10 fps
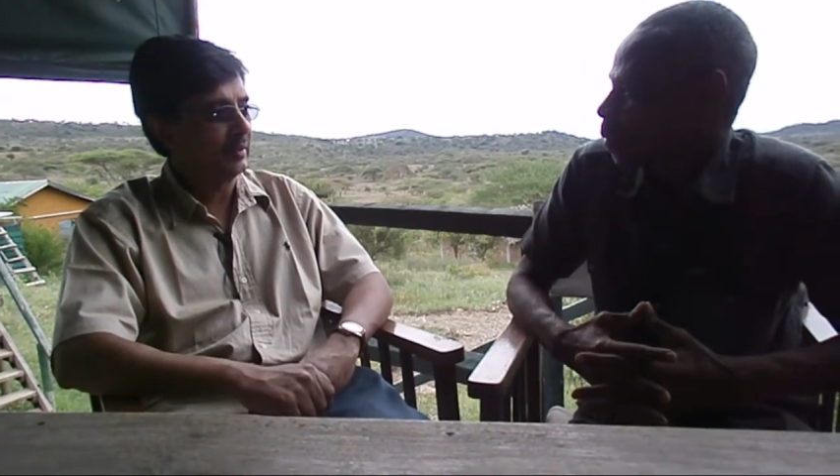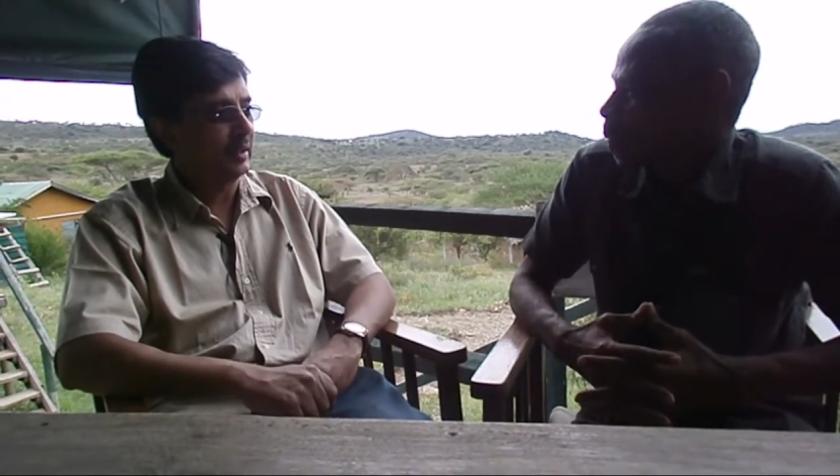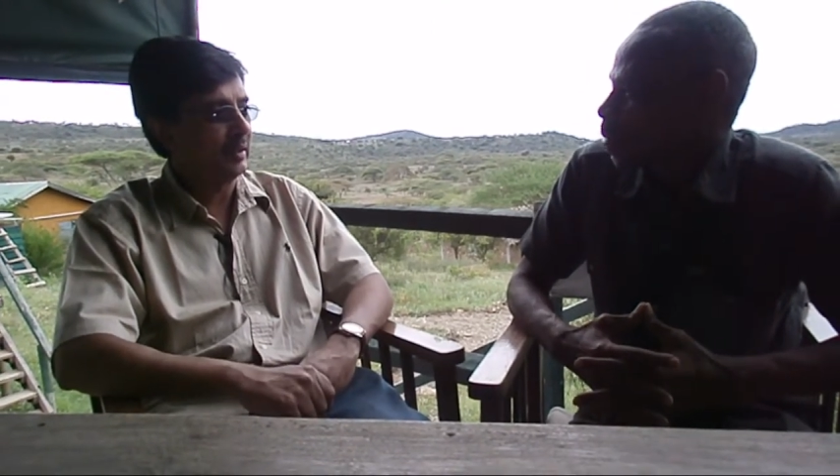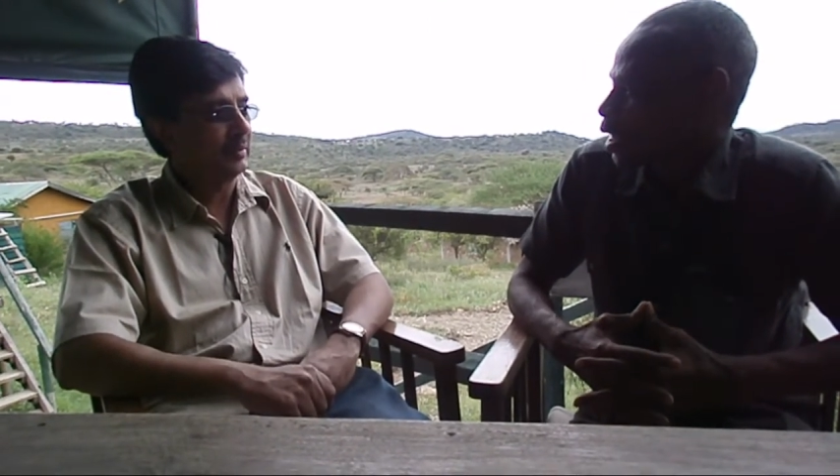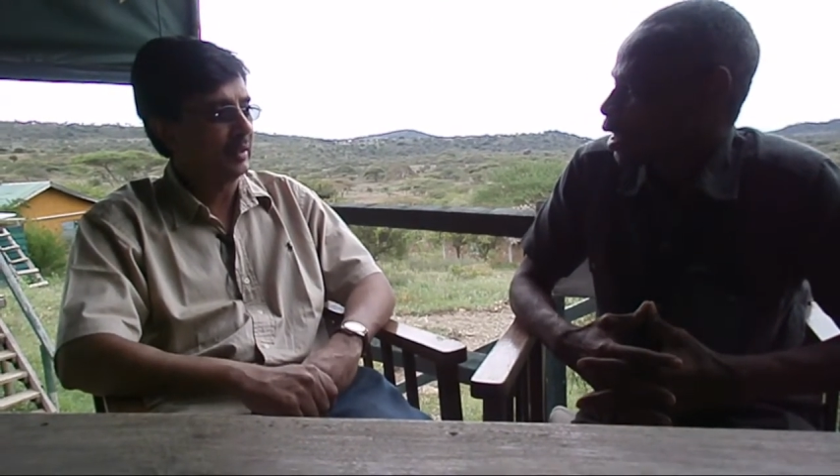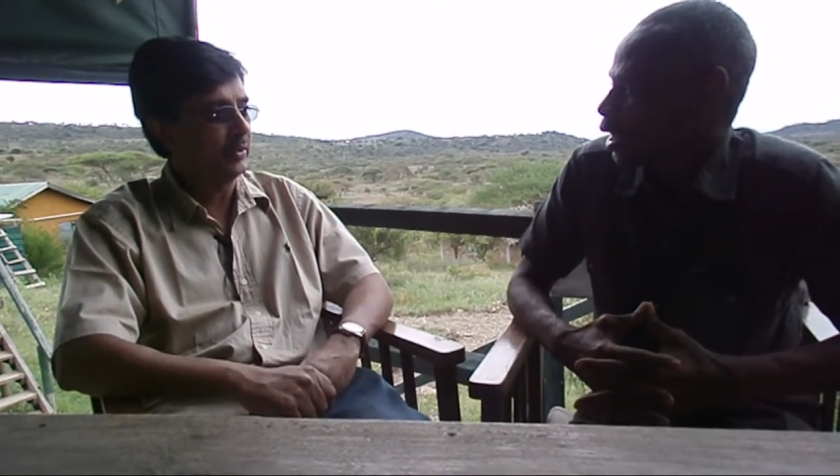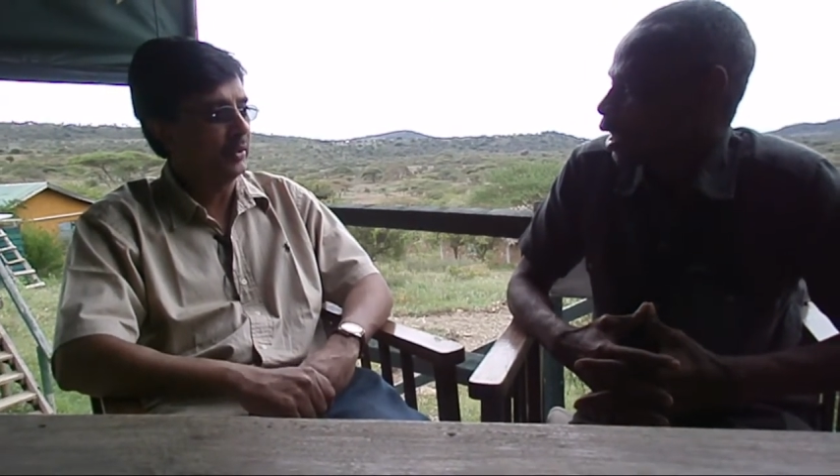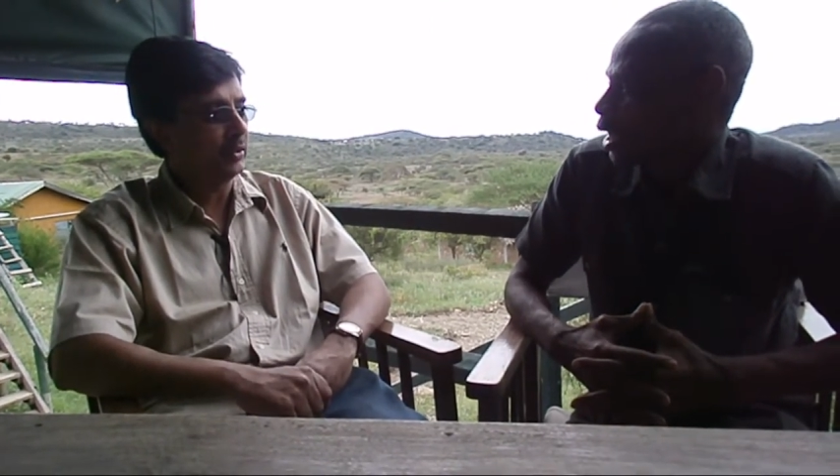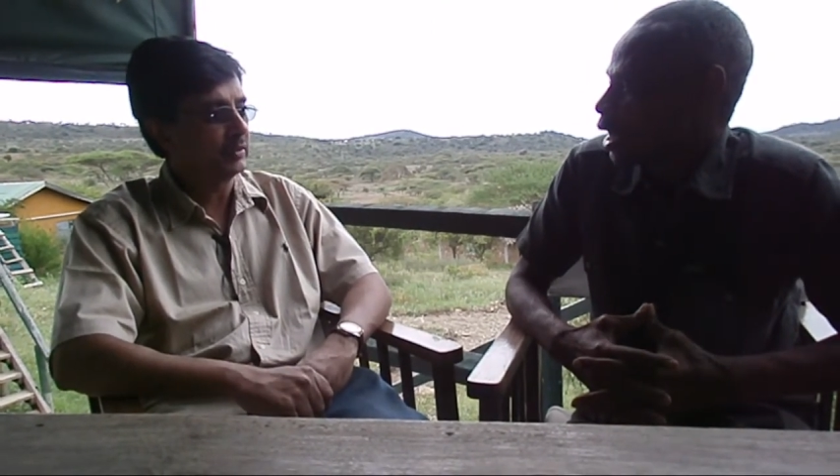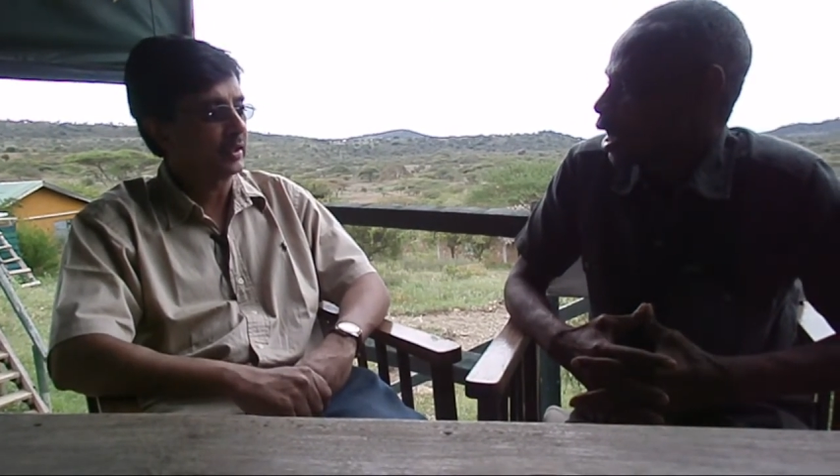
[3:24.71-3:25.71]
how do
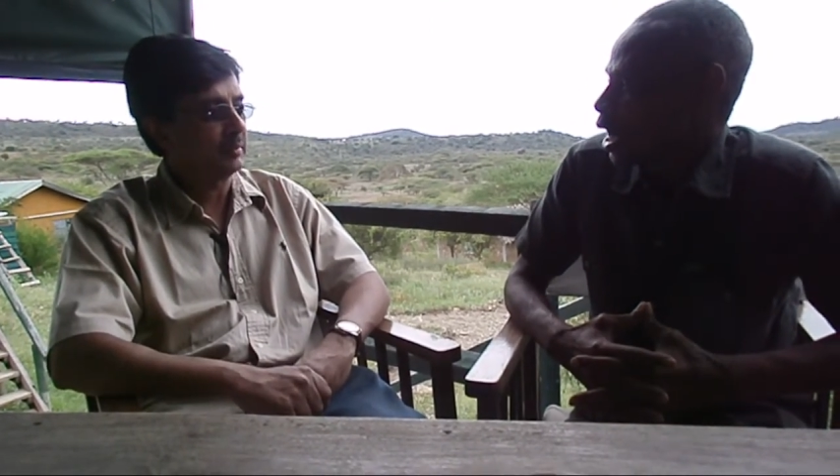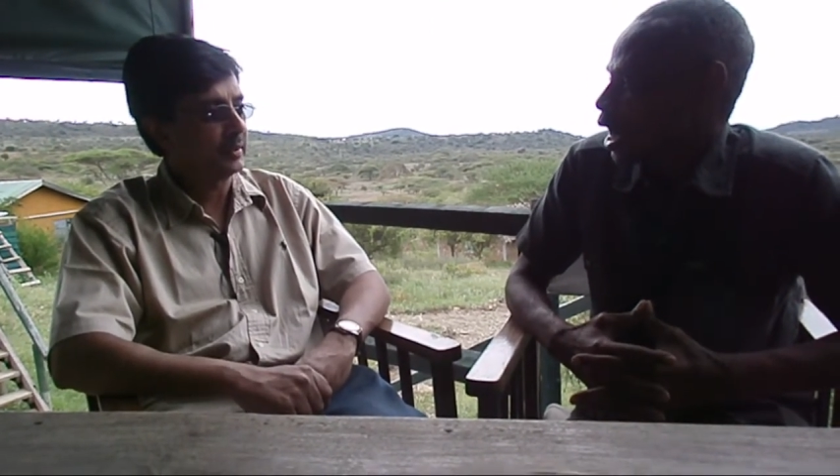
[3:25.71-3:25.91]
you overcome?